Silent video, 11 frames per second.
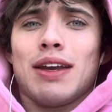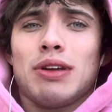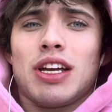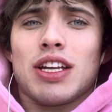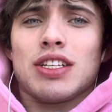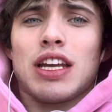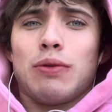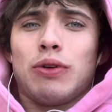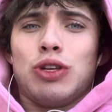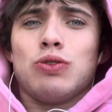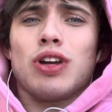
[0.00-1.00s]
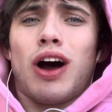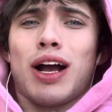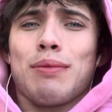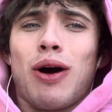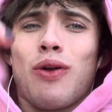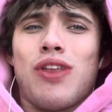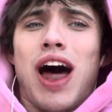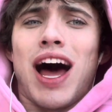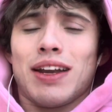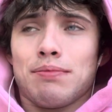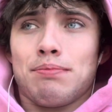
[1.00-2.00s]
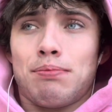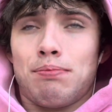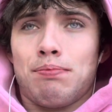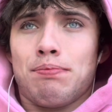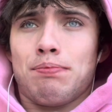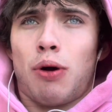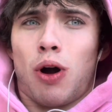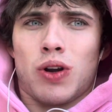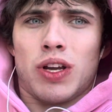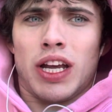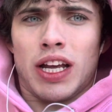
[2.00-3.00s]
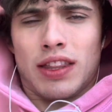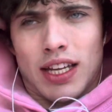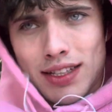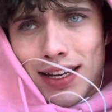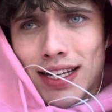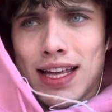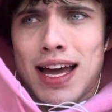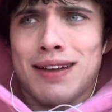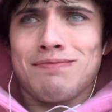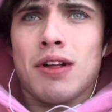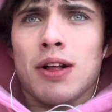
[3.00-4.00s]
because when you talk about not partying and things like that,